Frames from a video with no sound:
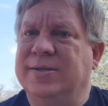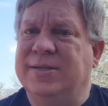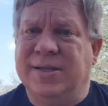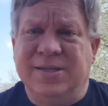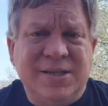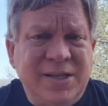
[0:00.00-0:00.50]

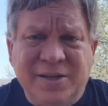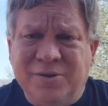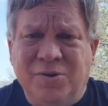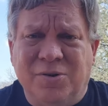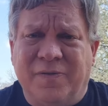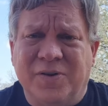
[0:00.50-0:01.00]
Disney and
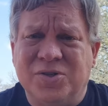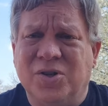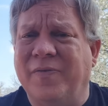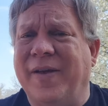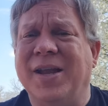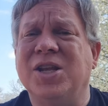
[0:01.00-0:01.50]

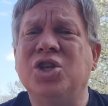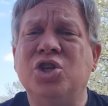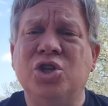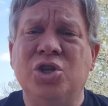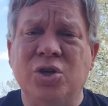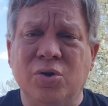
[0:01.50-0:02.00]
Universal have had
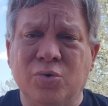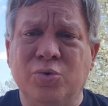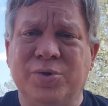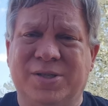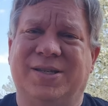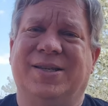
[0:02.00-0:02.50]

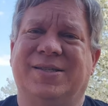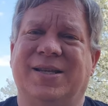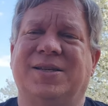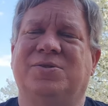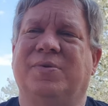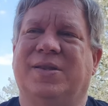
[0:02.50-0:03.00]
huge
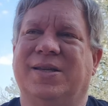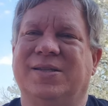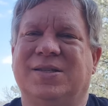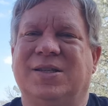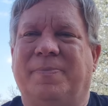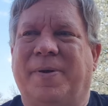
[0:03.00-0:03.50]
success with
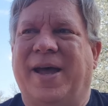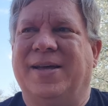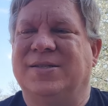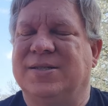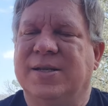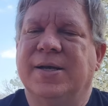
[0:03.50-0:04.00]
this in the
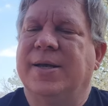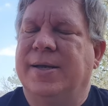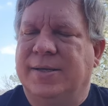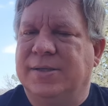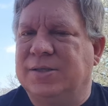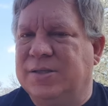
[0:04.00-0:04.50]
past.
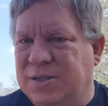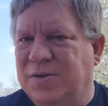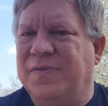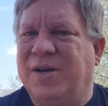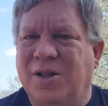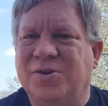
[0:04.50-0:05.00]

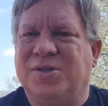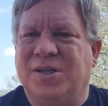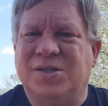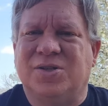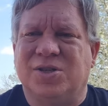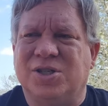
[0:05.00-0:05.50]
Silver Dollar
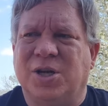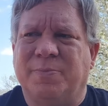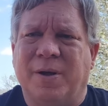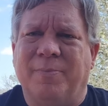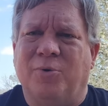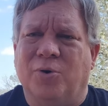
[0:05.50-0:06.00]
City is going to
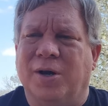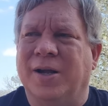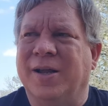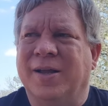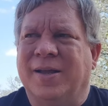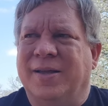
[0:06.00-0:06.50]
jump on board.
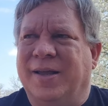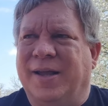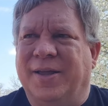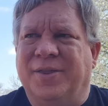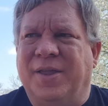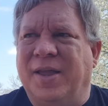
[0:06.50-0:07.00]

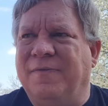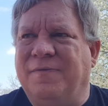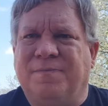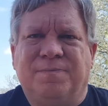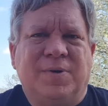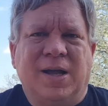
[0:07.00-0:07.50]
They've
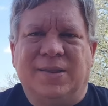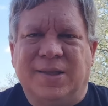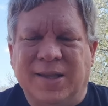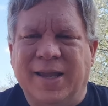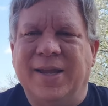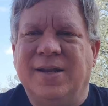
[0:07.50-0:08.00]
got
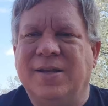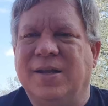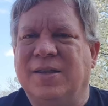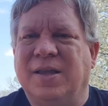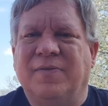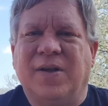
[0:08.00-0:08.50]
the land.
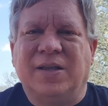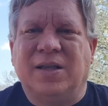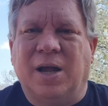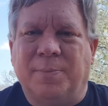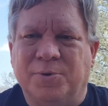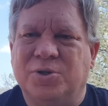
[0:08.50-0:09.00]
They've got
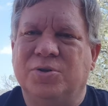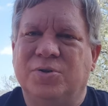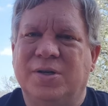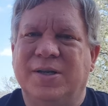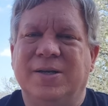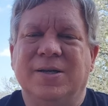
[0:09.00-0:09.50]
the
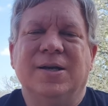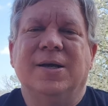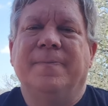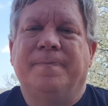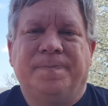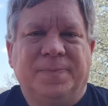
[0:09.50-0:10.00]
opportunity.
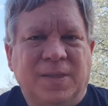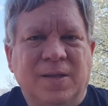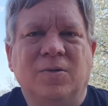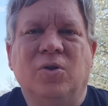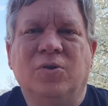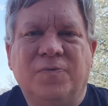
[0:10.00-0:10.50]

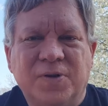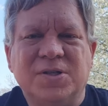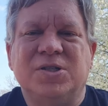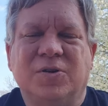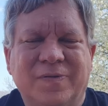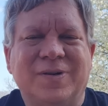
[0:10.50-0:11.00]
Look for a
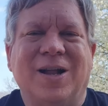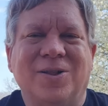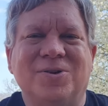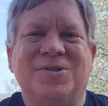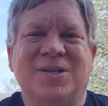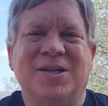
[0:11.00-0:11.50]
Silver
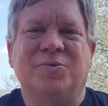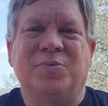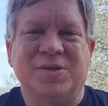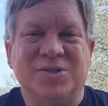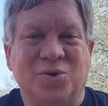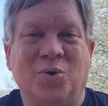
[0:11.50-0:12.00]
Dollar City
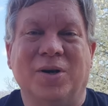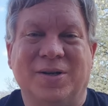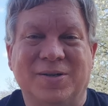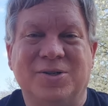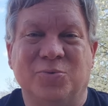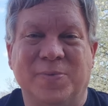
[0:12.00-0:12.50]

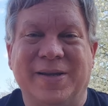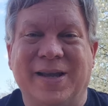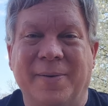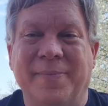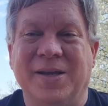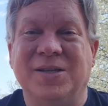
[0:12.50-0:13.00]
resort to be
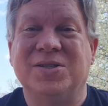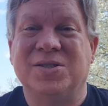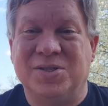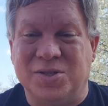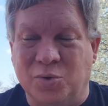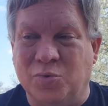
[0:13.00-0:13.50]
coming
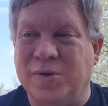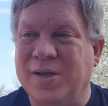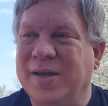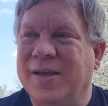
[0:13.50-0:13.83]
soon.